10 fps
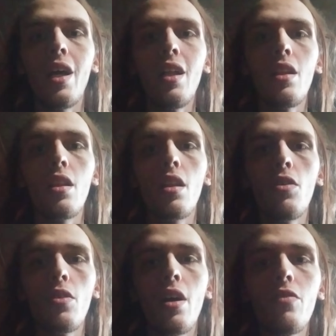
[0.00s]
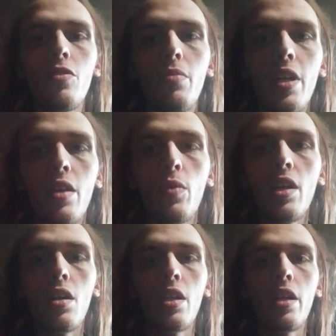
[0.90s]
Hello everybody,
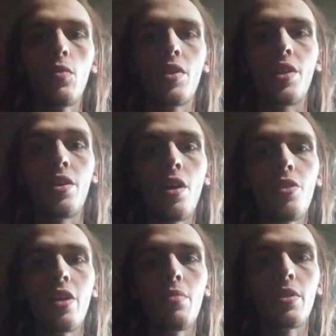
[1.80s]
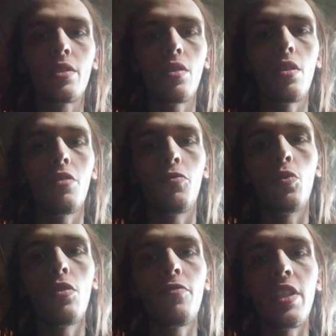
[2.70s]
we are here with another episode of
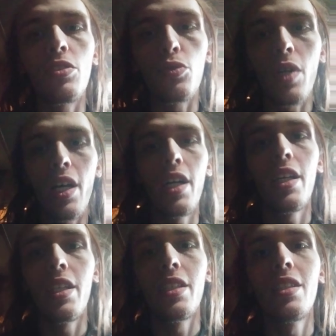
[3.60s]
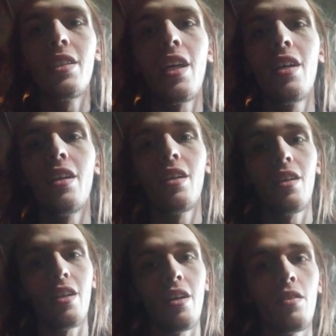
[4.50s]
Wolfy Tries.
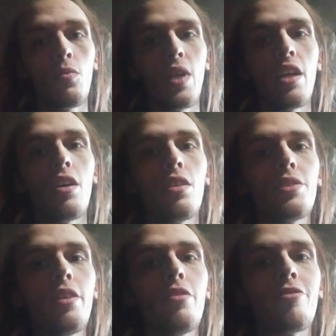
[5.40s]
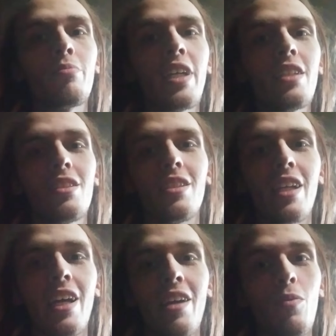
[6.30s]
And we all know from
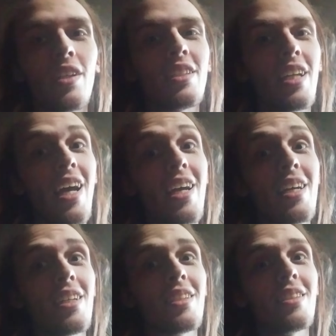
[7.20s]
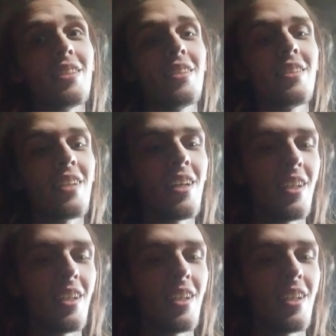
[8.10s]
yesterday what today is.